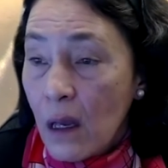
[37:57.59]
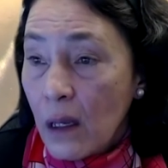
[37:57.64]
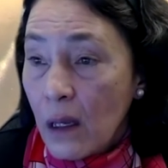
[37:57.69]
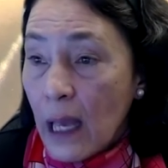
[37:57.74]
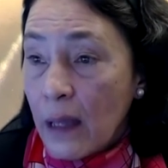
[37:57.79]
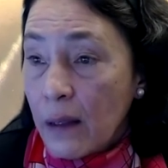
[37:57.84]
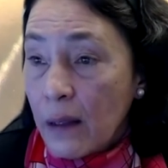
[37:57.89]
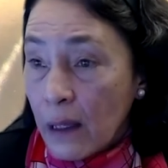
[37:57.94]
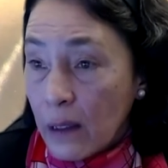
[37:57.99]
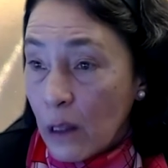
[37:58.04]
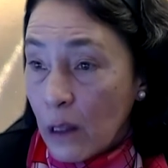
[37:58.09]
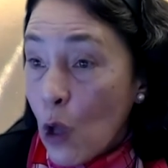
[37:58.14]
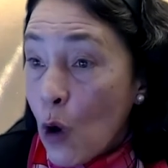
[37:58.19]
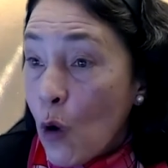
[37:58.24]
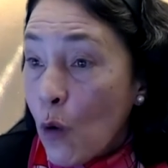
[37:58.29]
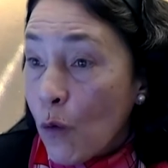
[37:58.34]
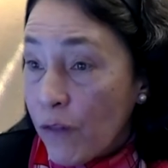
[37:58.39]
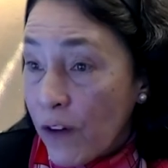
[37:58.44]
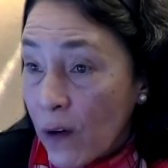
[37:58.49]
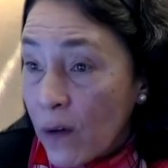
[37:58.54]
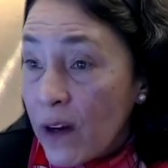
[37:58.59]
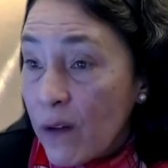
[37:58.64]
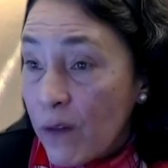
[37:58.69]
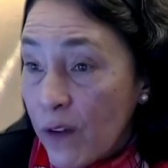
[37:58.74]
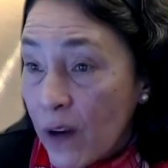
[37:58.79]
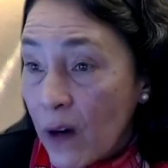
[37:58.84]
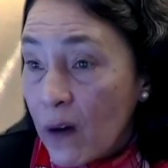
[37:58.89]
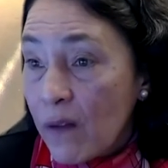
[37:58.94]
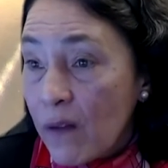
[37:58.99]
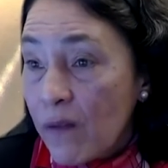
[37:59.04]
at, at, low, very,
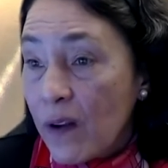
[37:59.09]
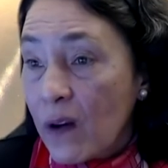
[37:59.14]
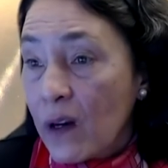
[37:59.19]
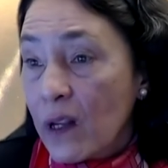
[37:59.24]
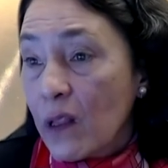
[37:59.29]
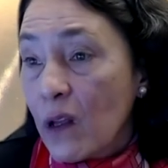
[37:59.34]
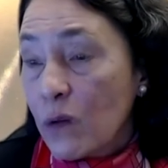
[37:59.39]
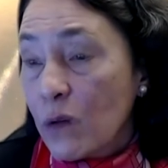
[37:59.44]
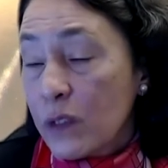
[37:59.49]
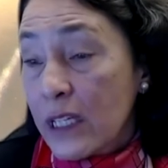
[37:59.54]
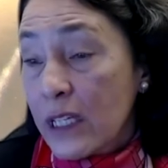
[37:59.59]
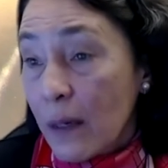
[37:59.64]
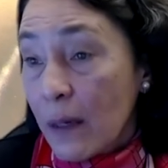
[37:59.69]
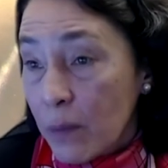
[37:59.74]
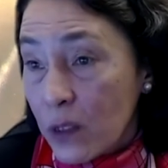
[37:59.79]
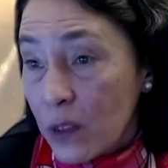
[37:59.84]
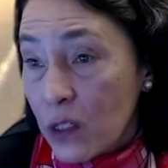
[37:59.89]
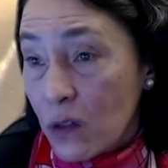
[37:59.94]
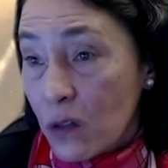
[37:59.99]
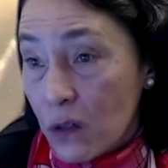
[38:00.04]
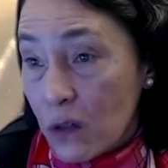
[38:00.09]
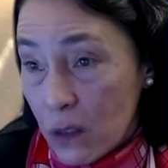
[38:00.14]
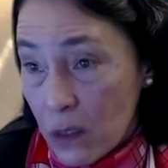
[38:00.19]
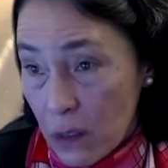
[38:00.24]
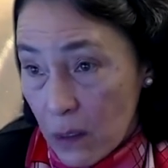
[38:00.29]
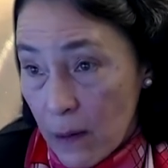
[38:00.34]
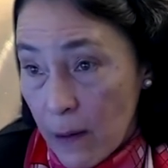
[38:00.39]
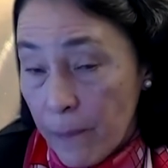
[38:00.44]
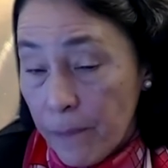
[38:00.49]
very, very low temperatures.